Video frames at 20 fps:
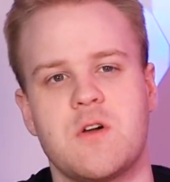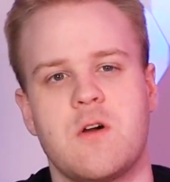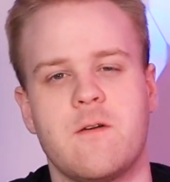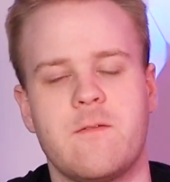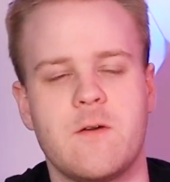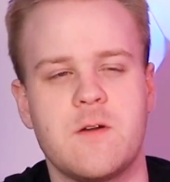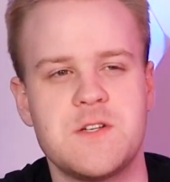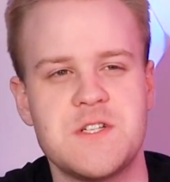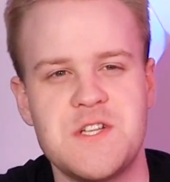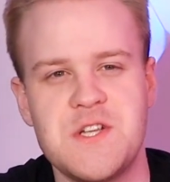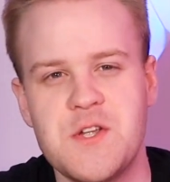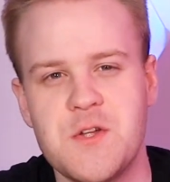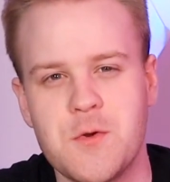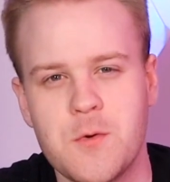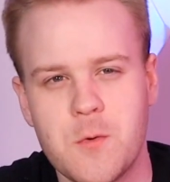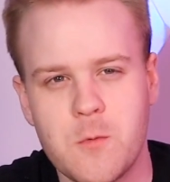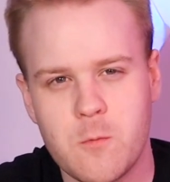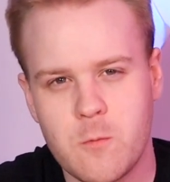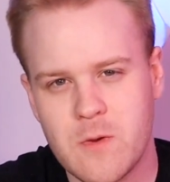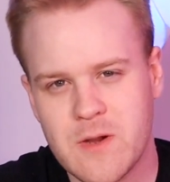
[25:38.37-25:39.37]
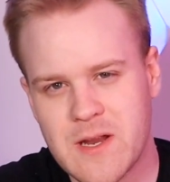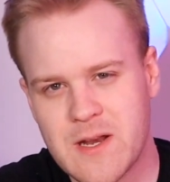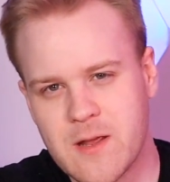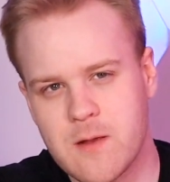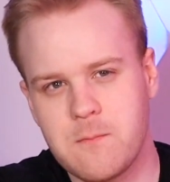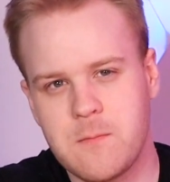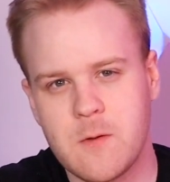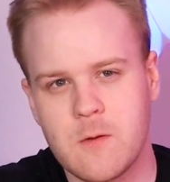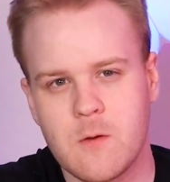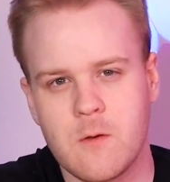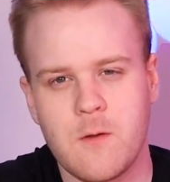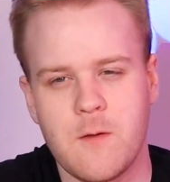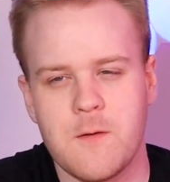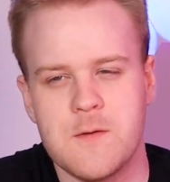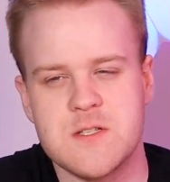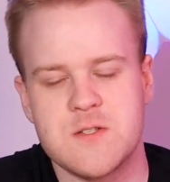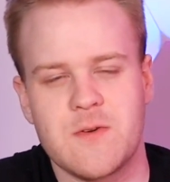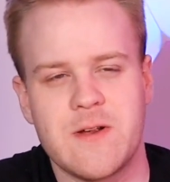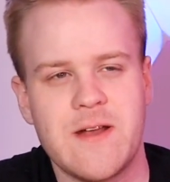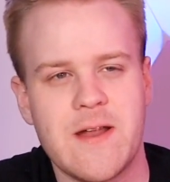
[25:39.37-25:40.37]
off on to you. What kind of computer do you
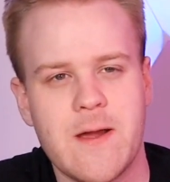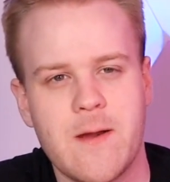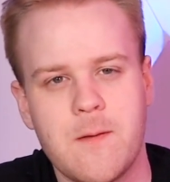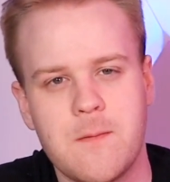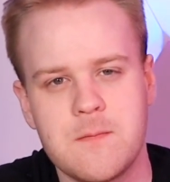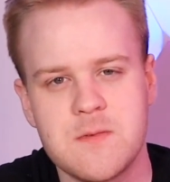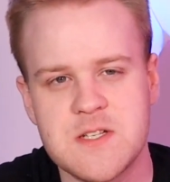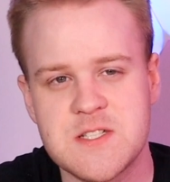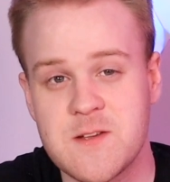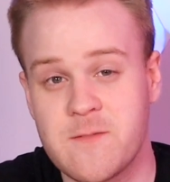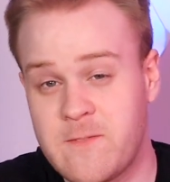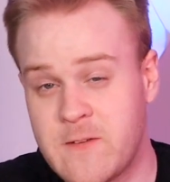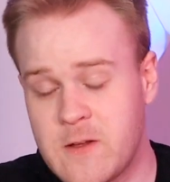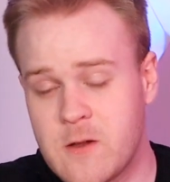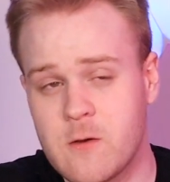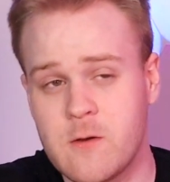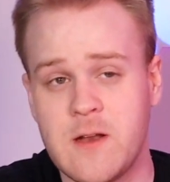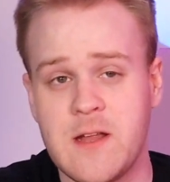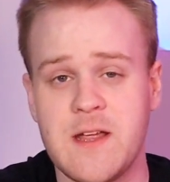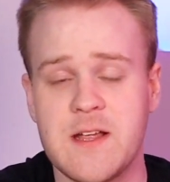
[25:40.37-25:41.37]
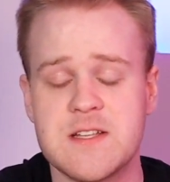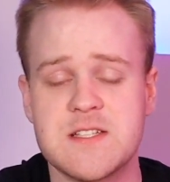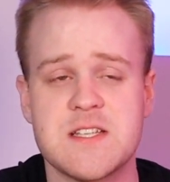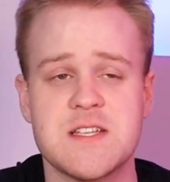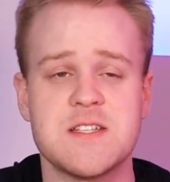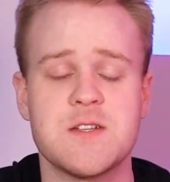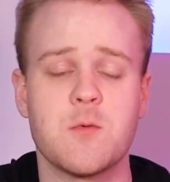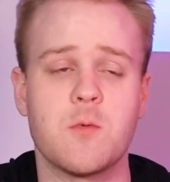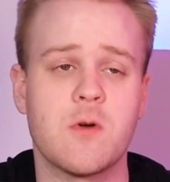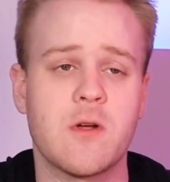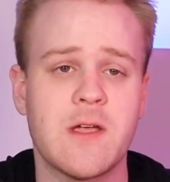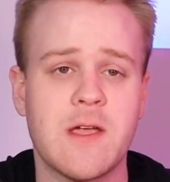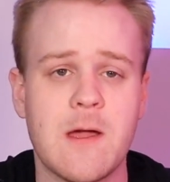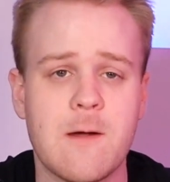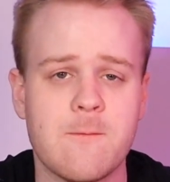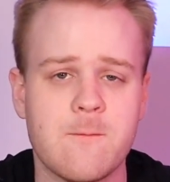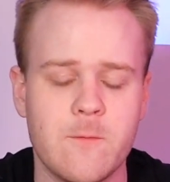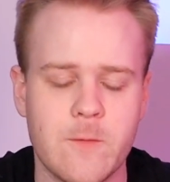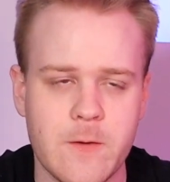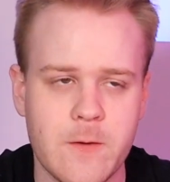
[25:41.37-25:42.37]
use right now? Does it fit your needs? Is it working
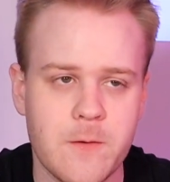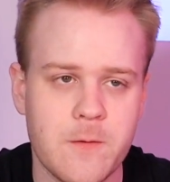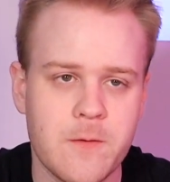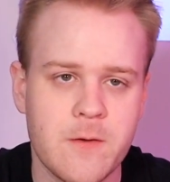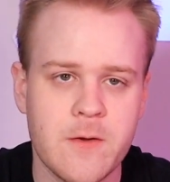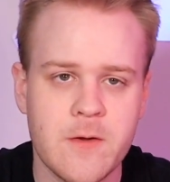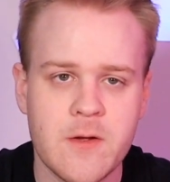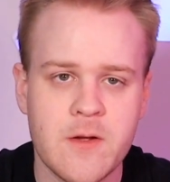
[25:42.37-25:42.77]
out for you?